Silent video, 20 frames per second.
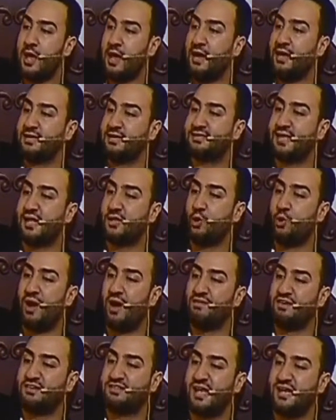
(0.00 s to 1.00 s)
He said,
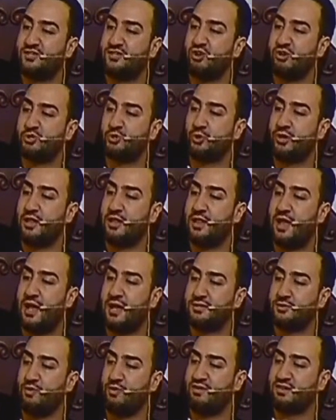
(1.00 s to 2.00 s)
whoever says
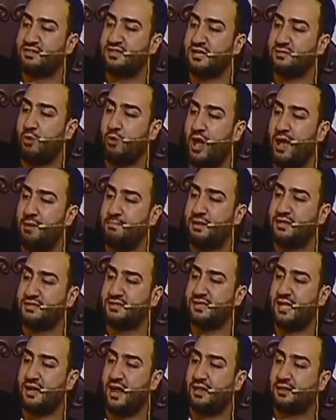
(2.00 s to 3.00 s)
Rasulullah, whoever says Muhammad
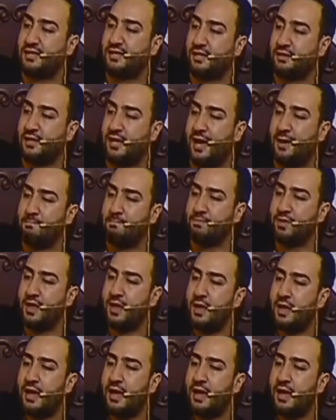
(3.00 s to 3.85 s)
is dead, I'll kill him.